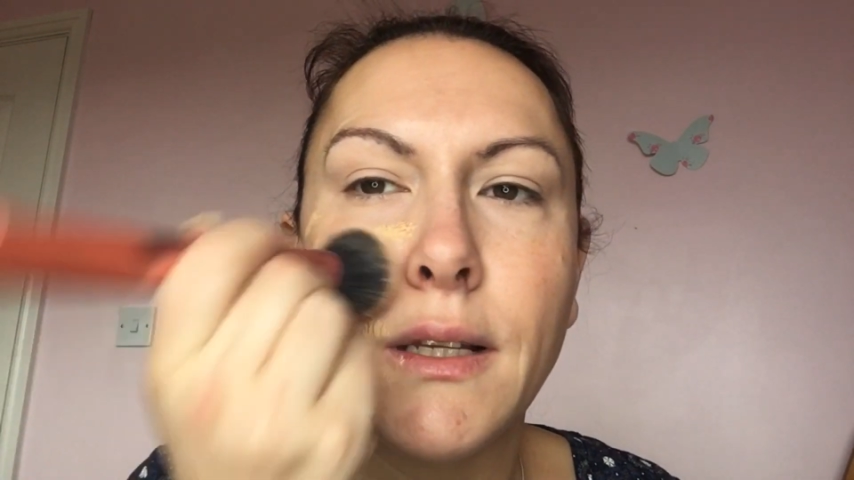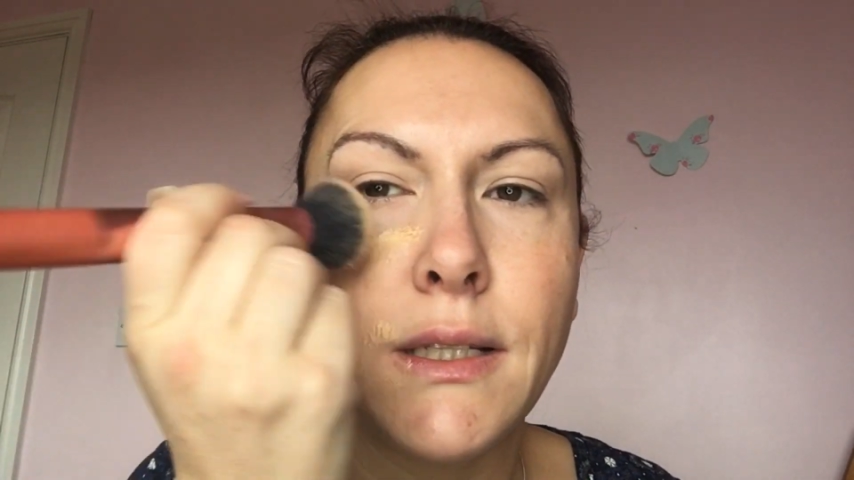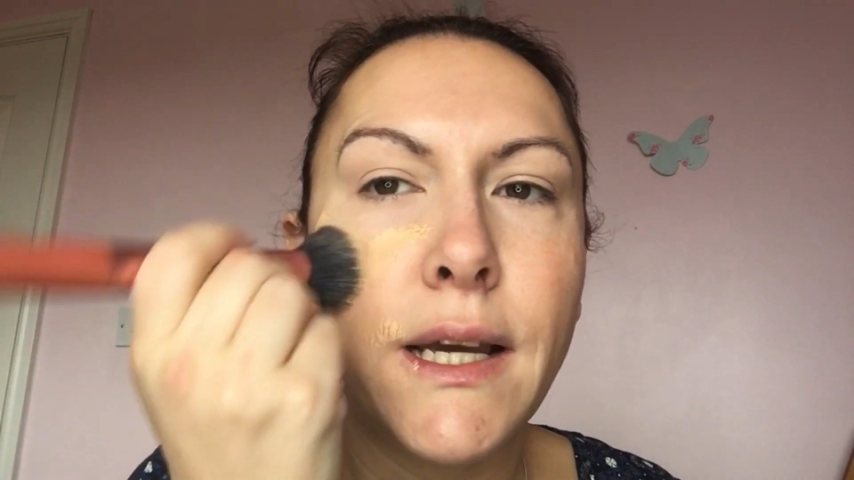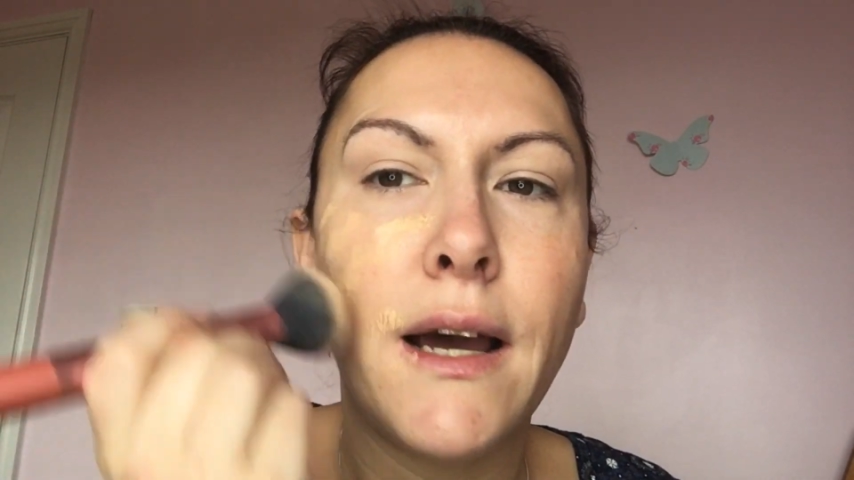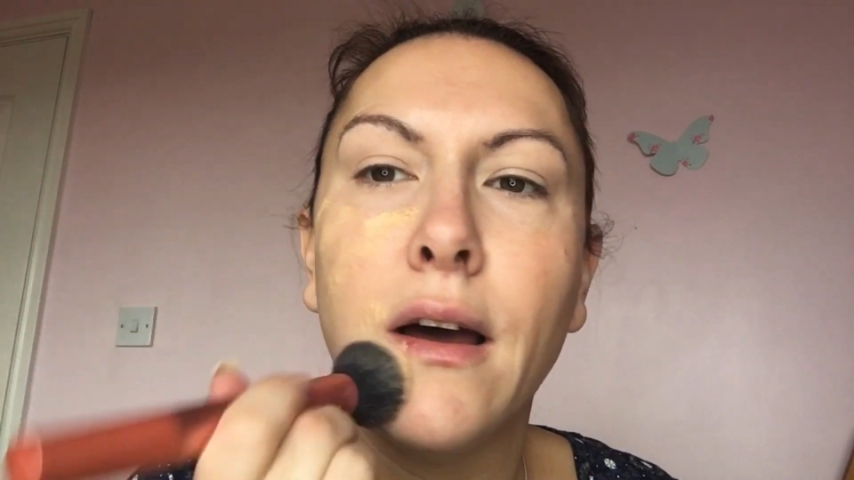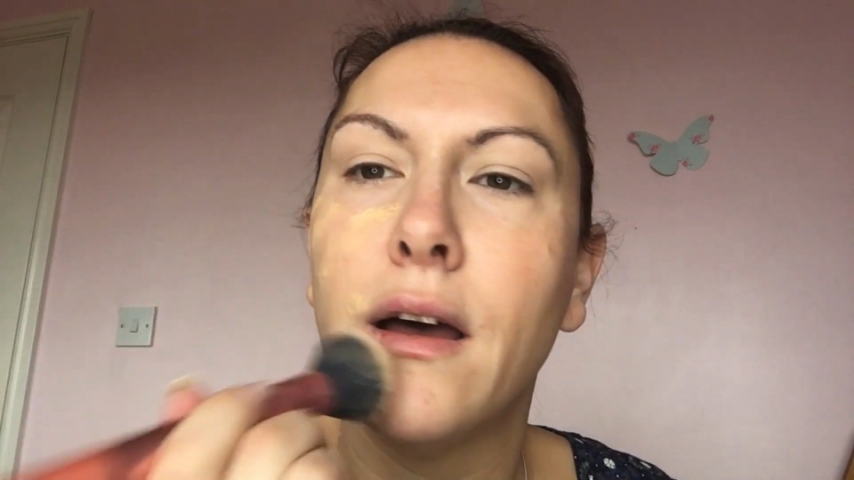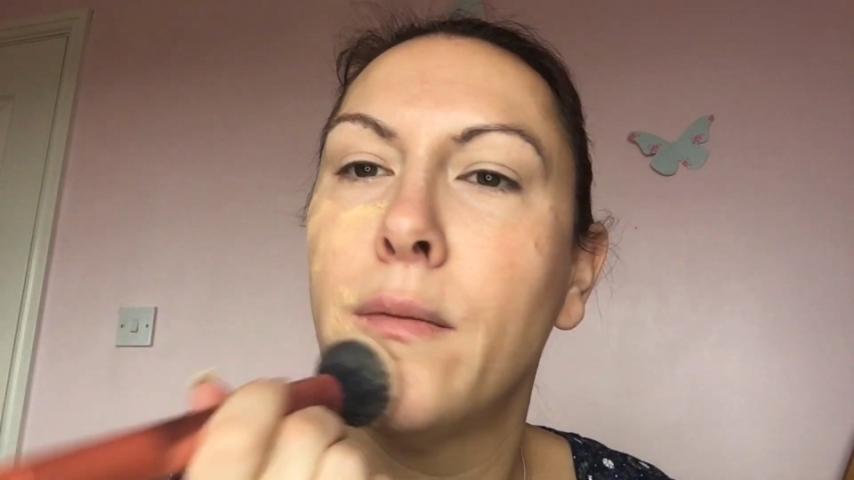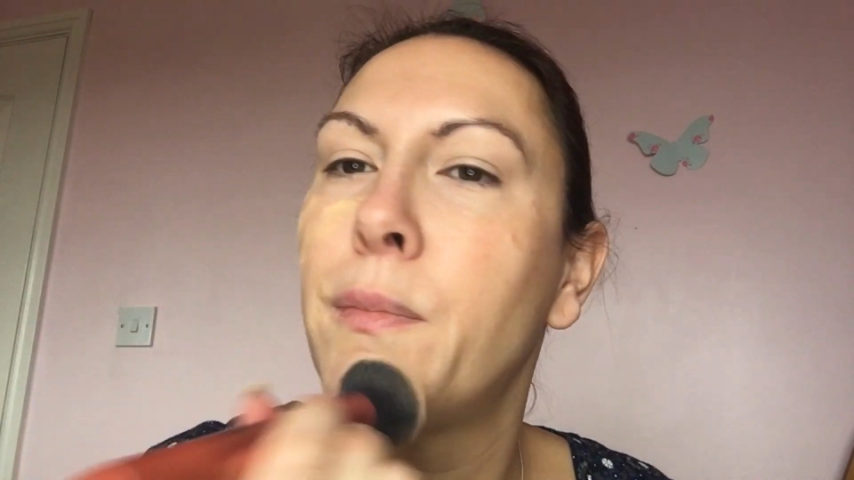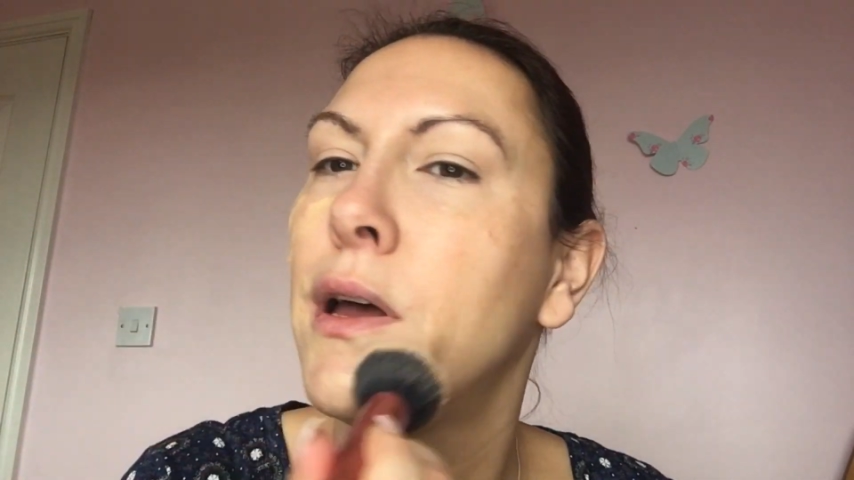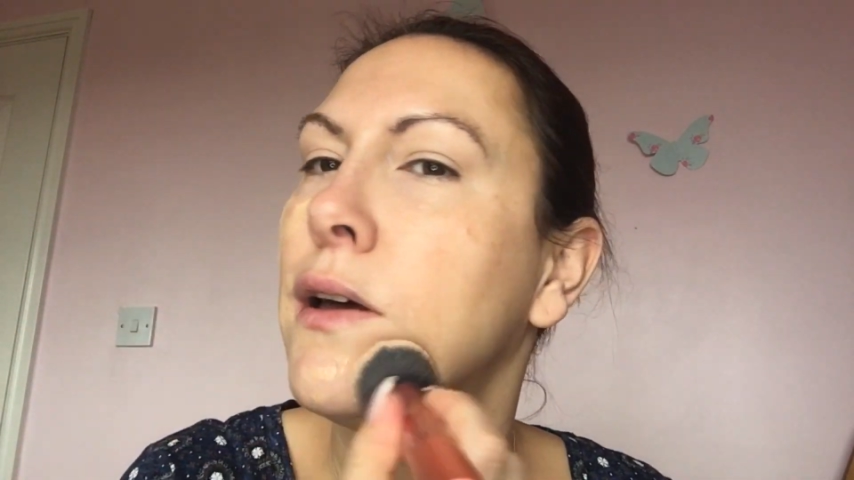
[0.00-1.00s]
dab
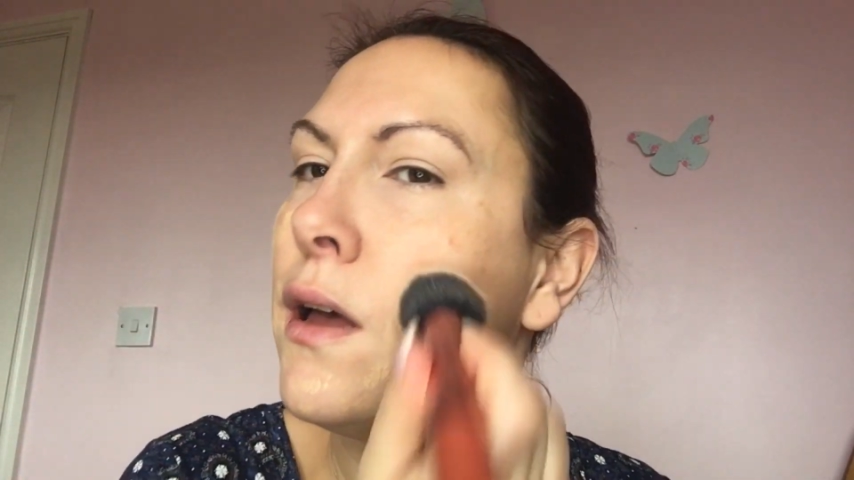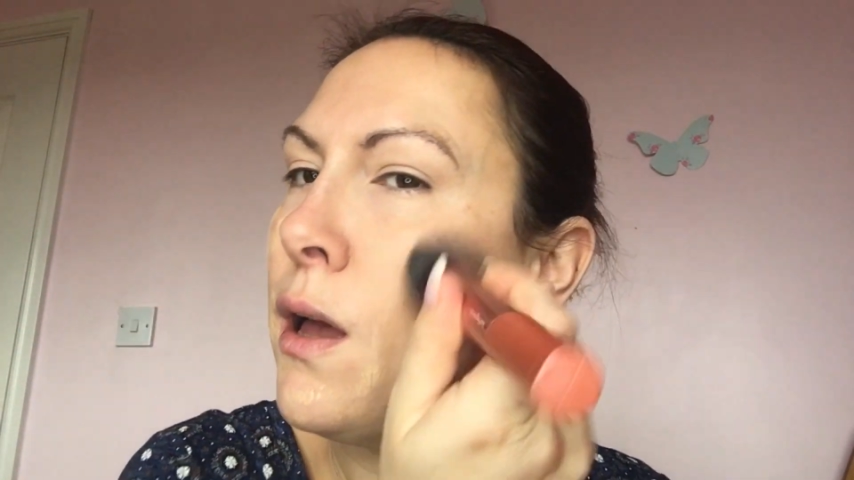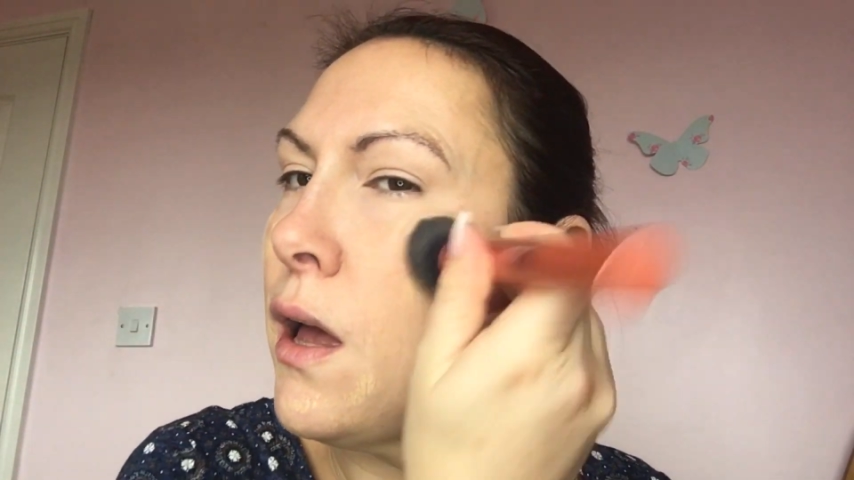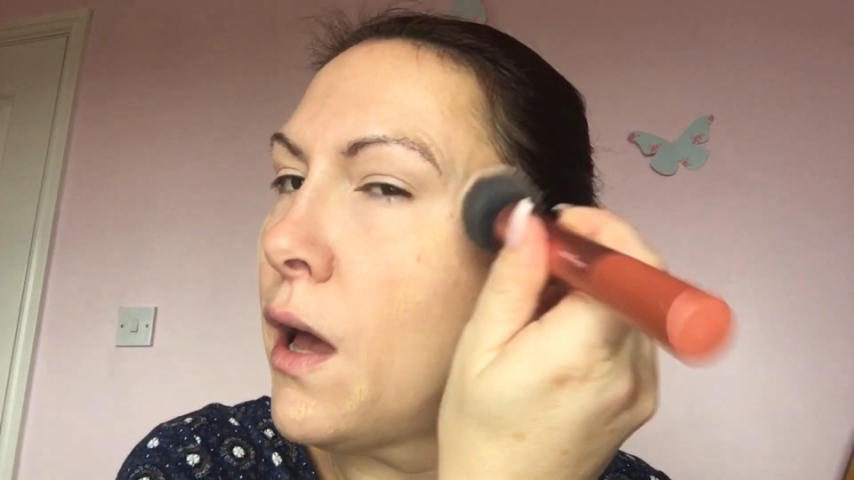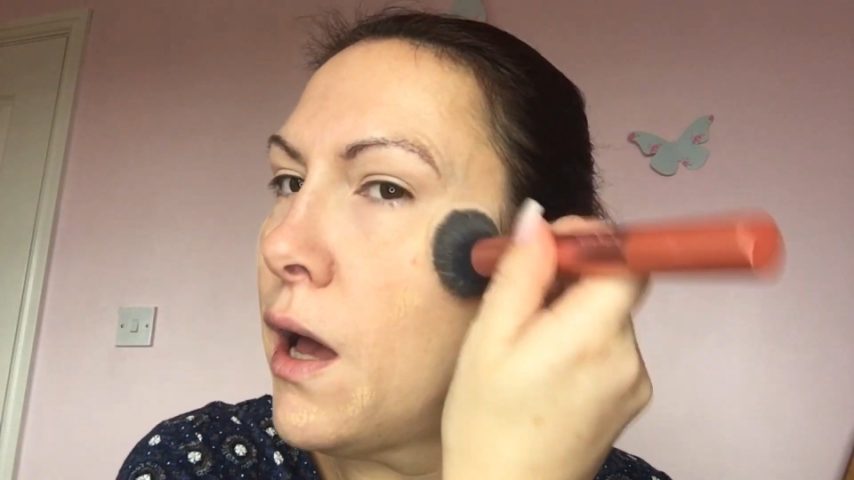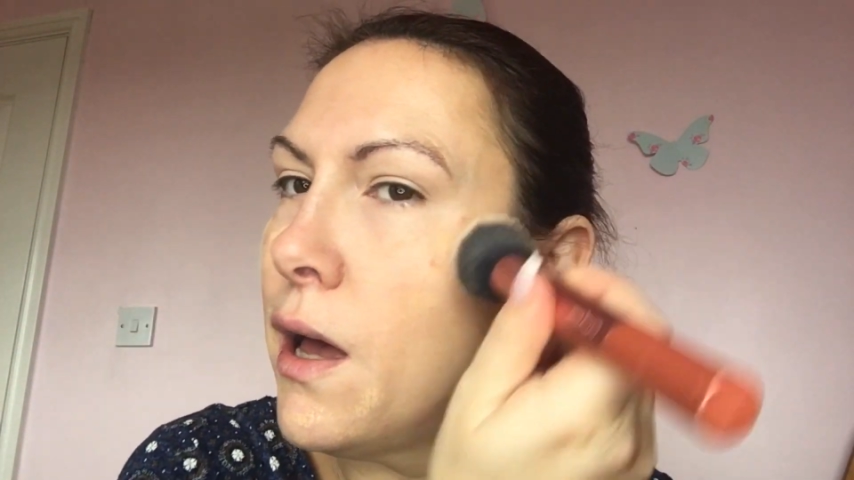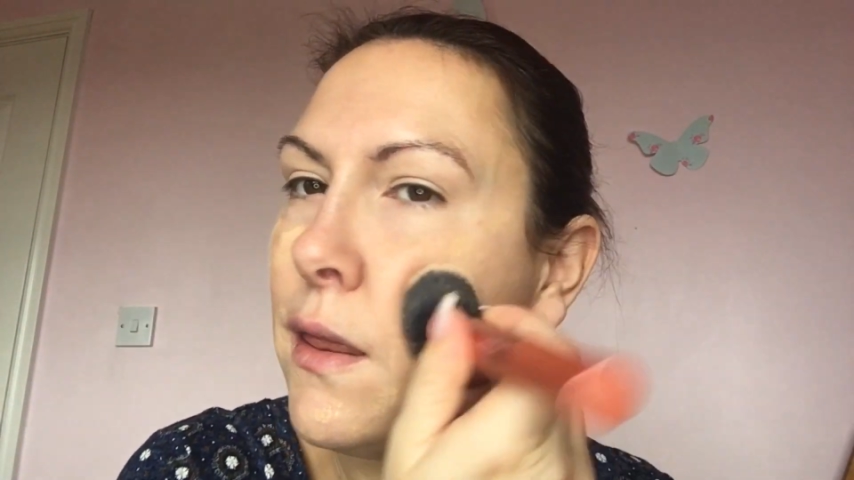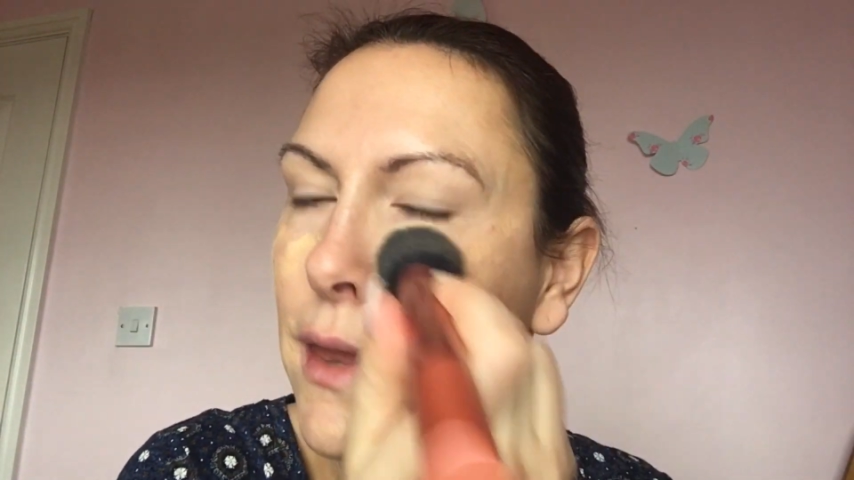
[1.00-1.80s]
and